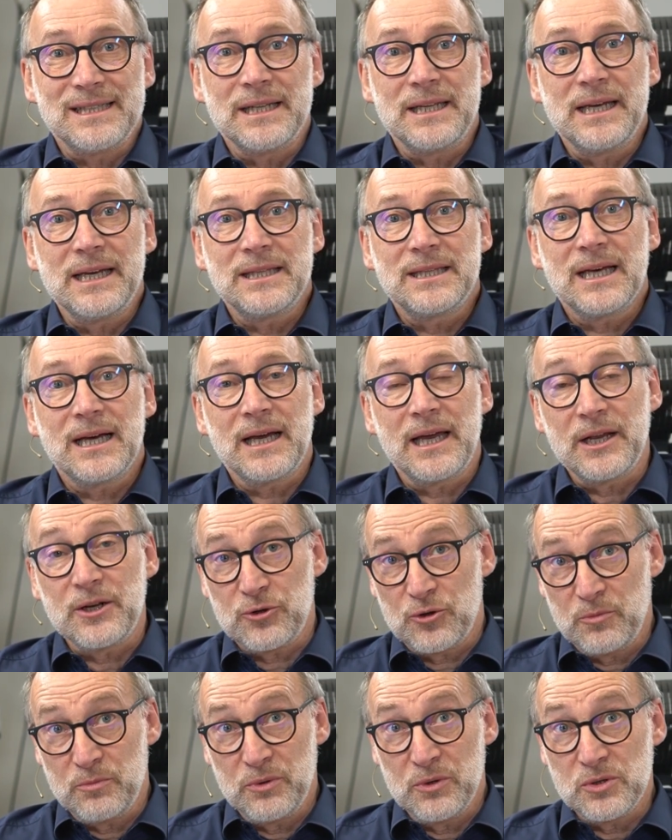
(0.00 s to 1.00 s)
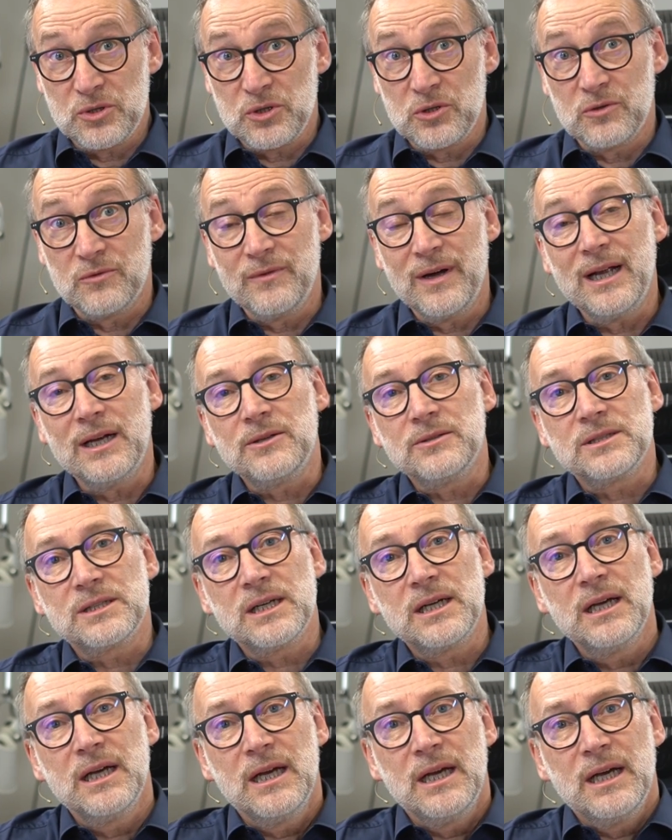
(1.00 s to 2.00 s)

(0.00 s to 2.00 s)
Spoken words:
the data and computes your values,